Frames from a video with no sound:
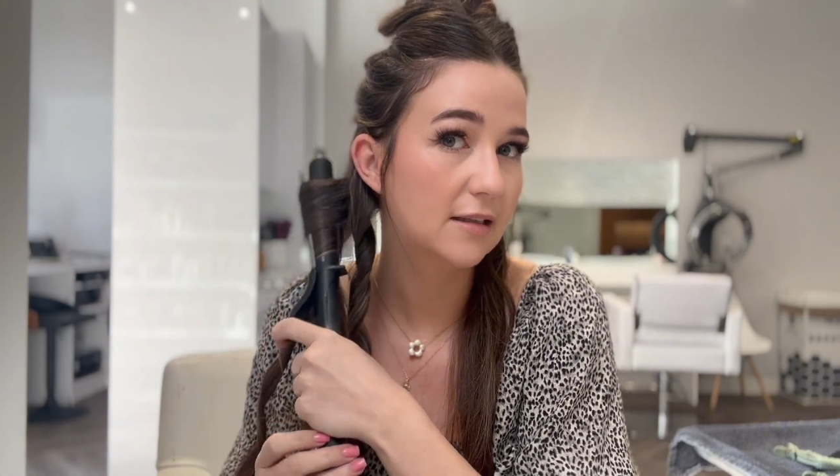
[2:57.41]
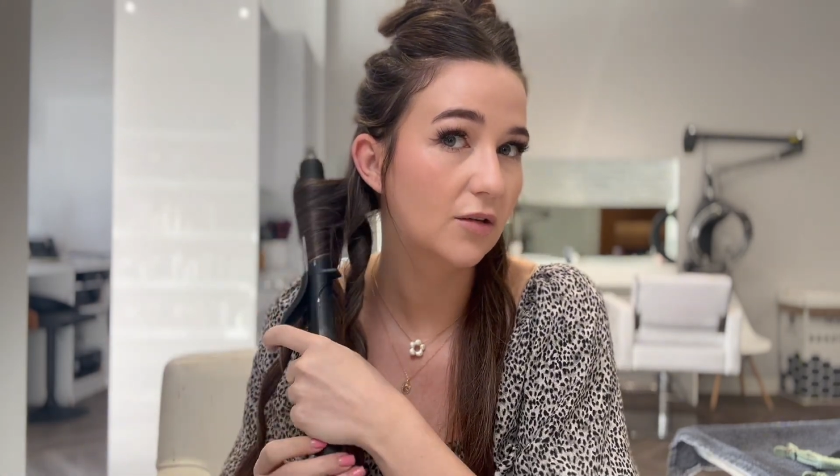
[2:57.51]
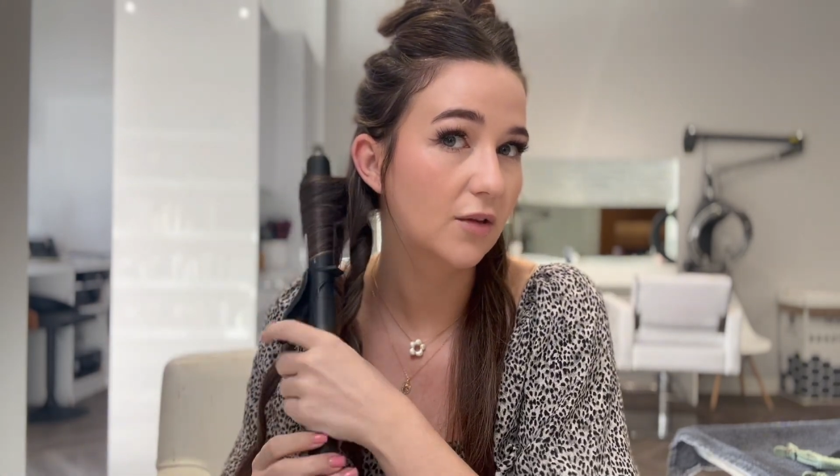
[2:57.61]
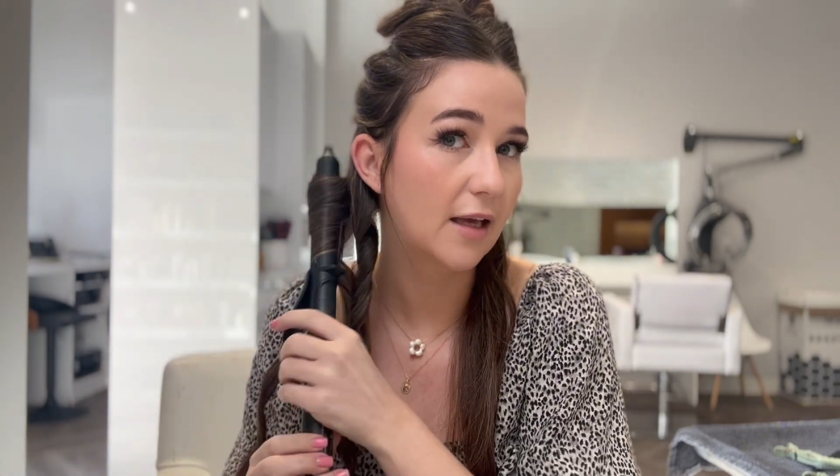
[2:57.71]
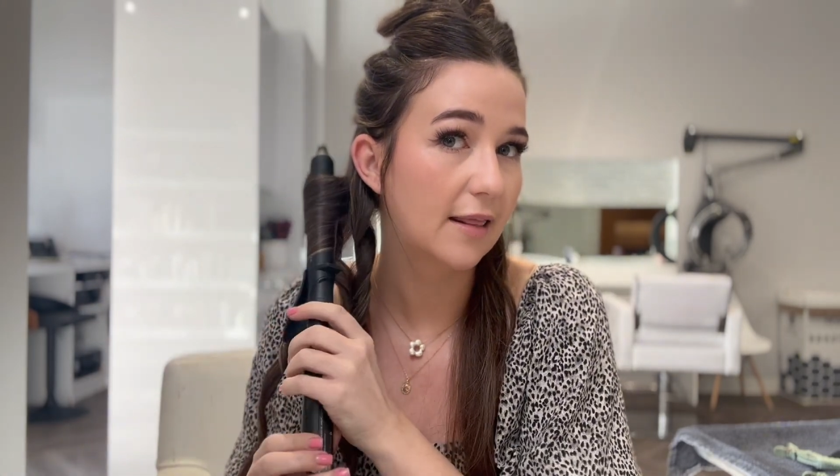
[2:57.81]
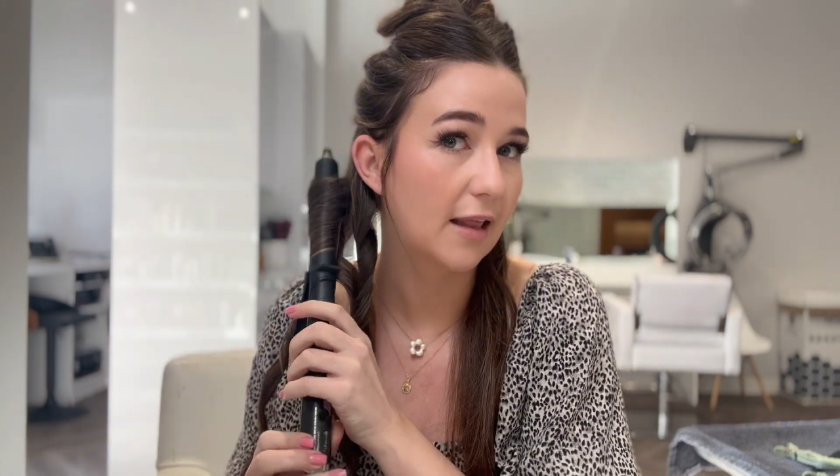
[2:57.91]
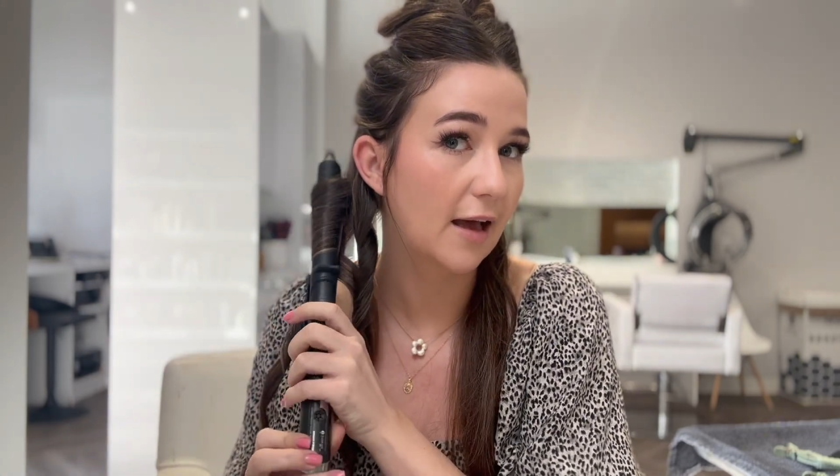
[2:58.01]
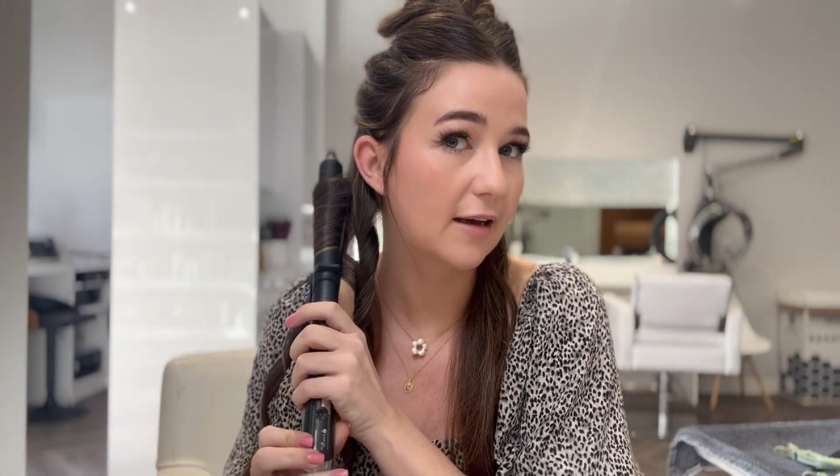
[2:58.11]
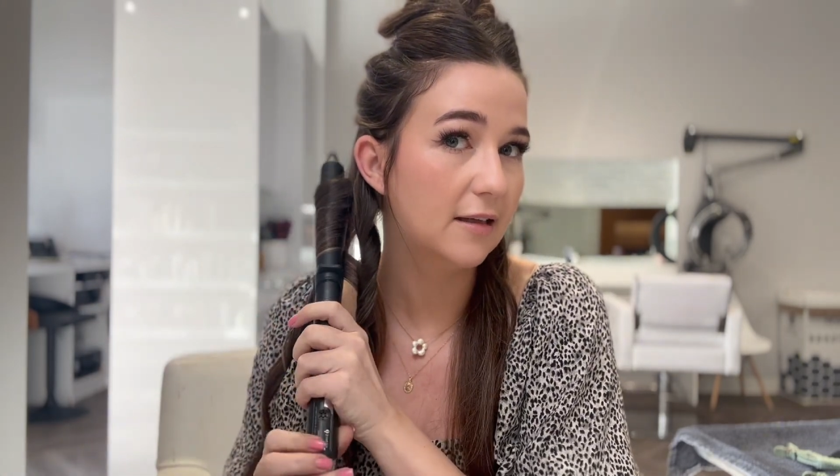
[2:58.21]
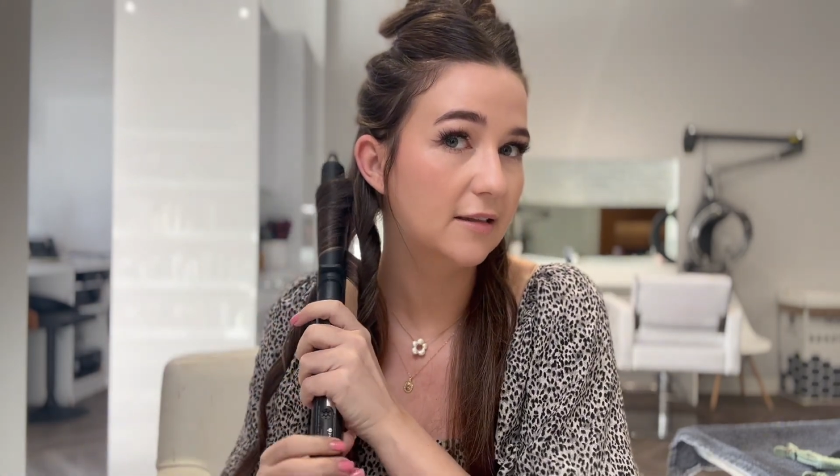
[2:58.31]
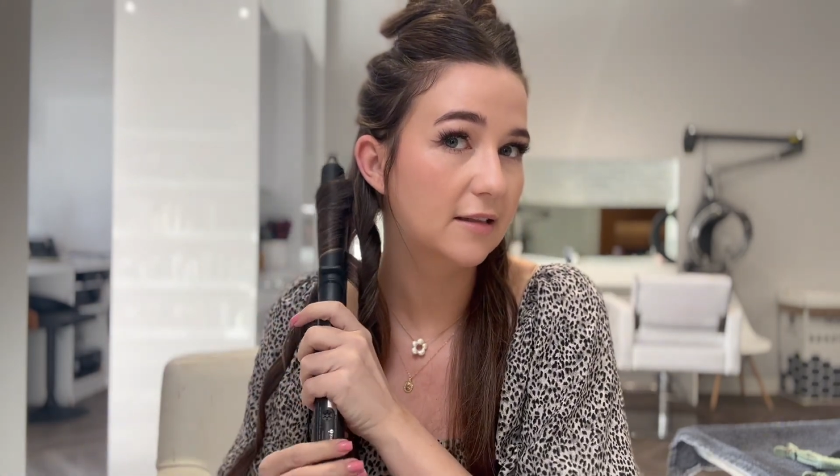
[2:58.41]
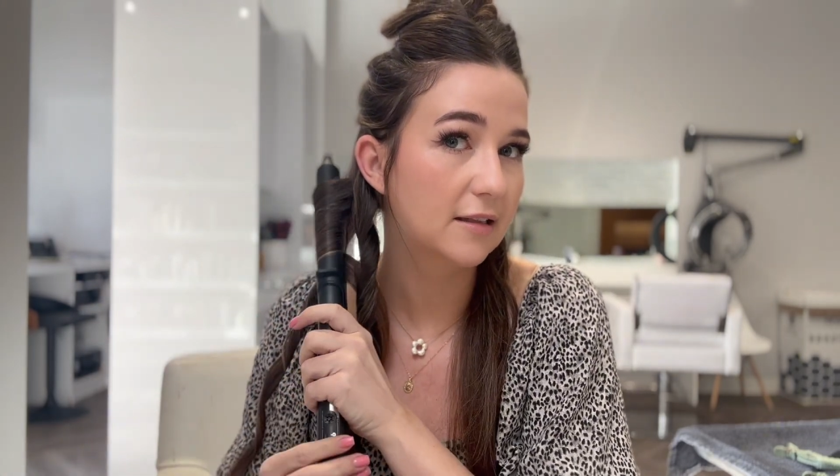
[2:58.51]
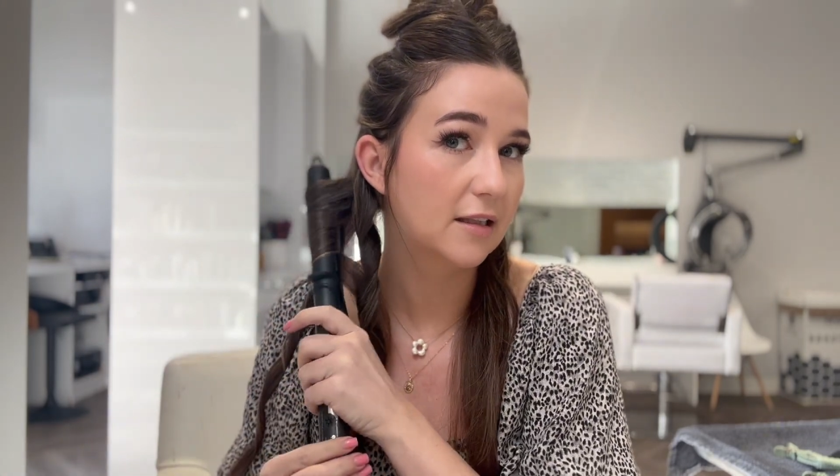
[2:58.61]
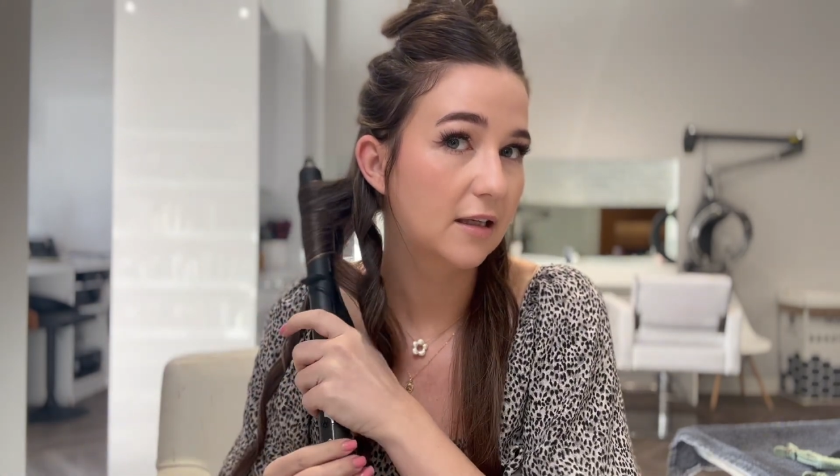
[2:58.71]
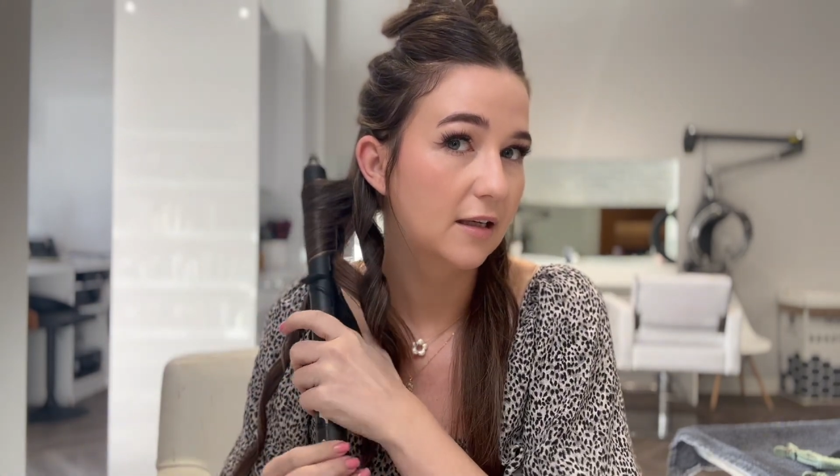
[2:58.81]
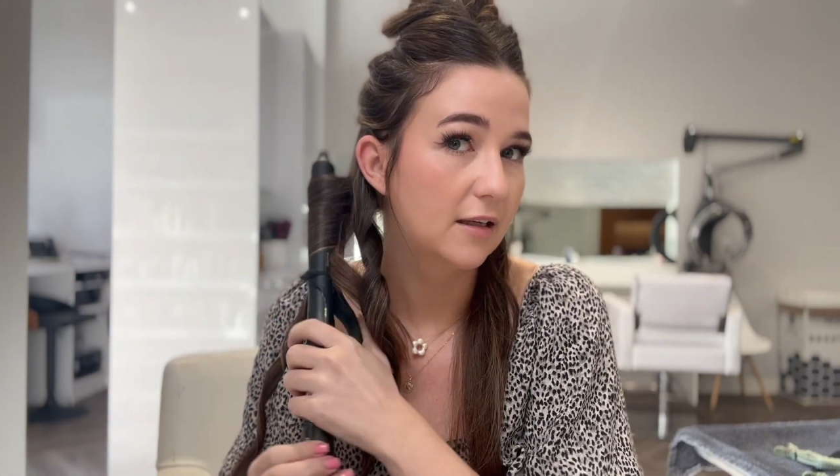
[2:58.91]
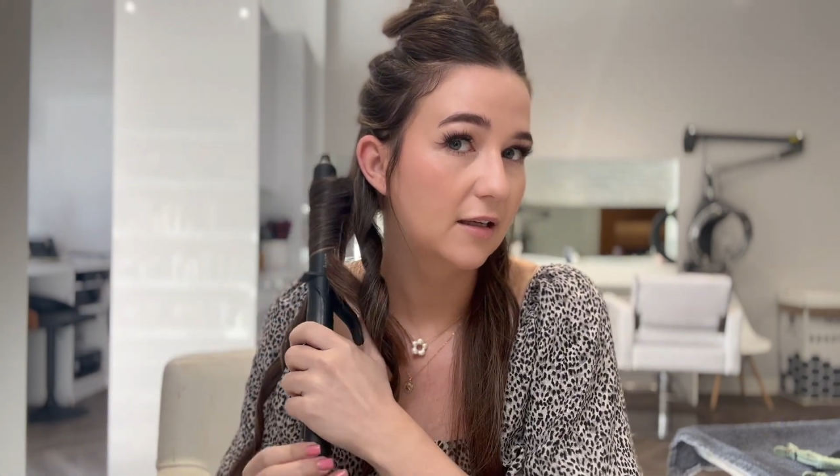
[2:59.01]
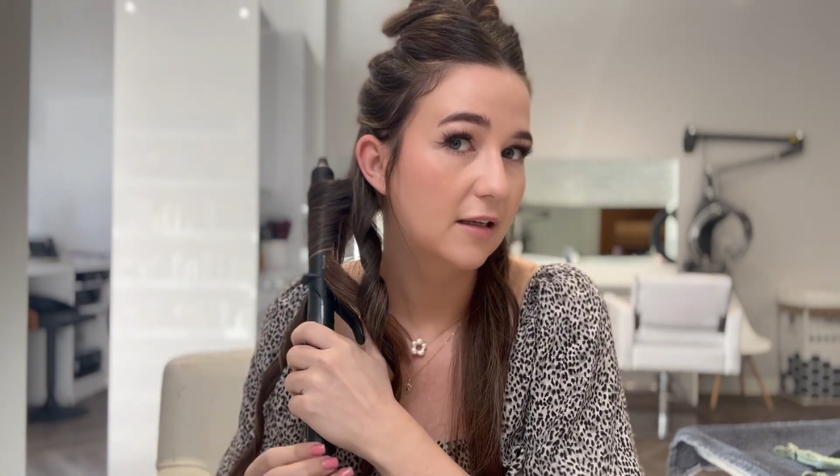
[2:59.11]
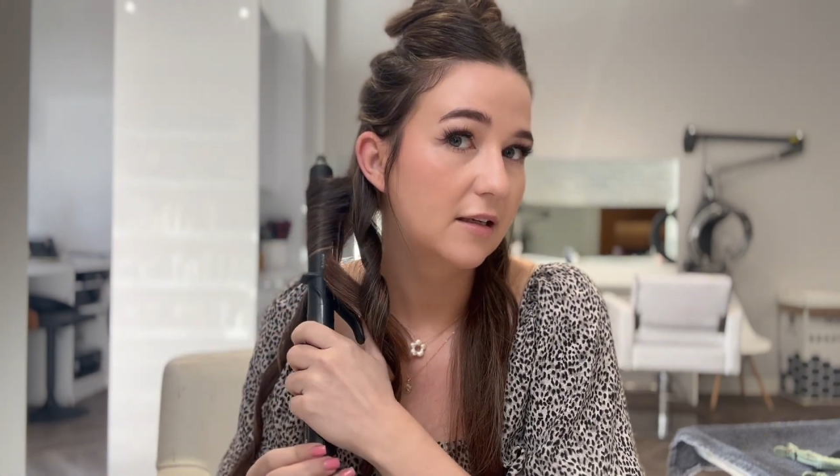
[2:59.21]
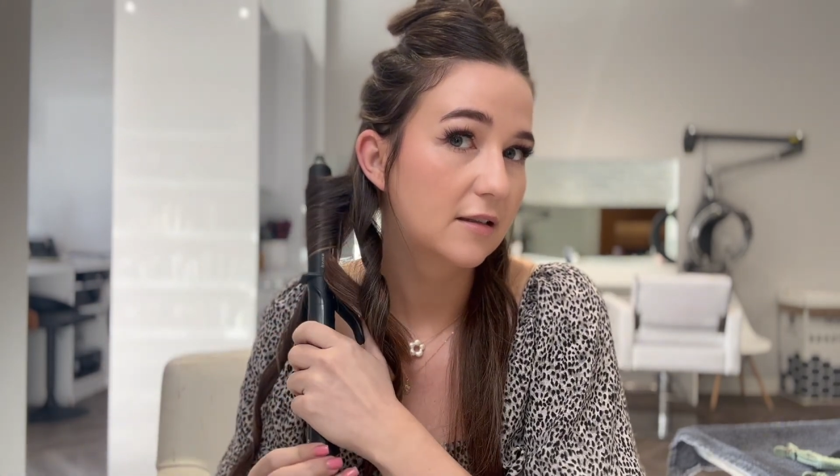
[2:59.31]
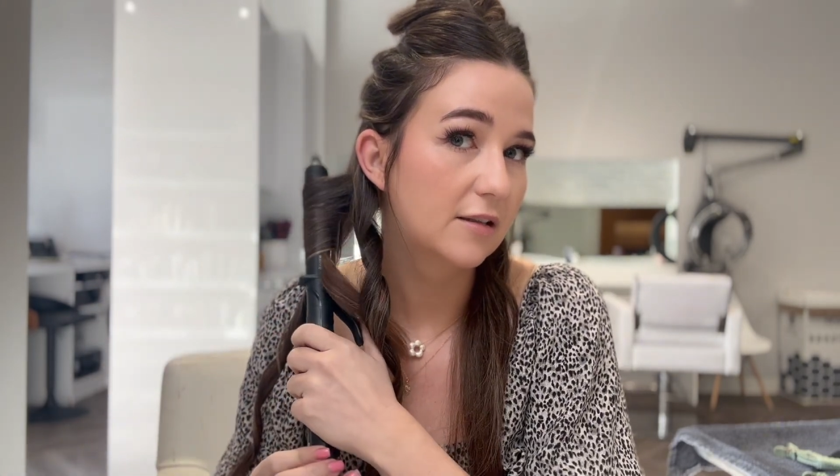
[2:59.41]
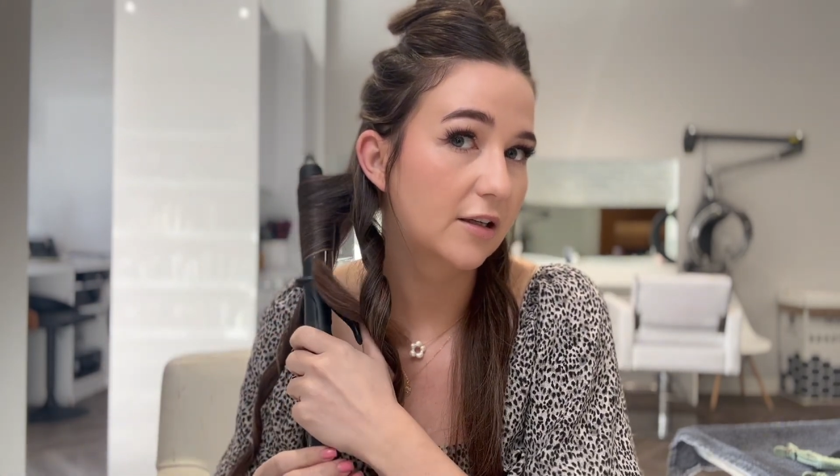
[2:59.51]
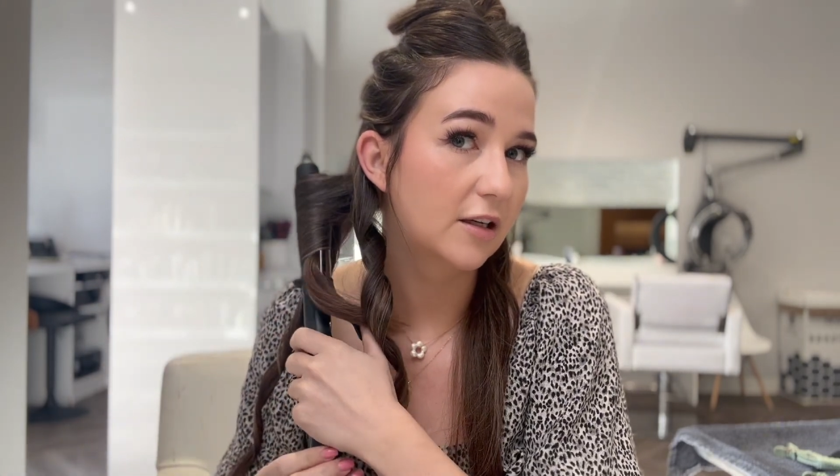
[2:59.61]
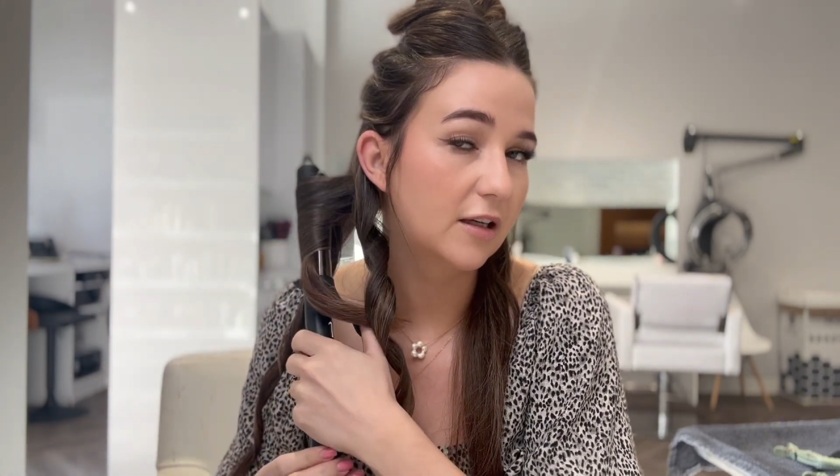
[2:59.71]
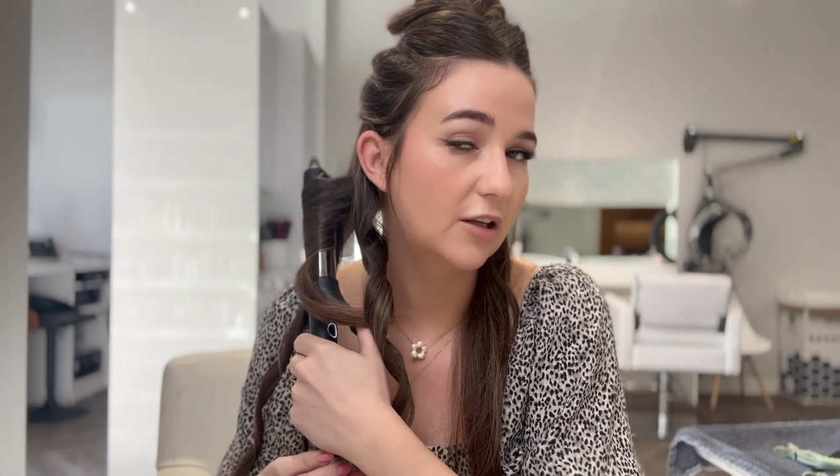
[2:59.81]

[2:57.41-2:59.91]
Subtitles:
so they last. So you're gonna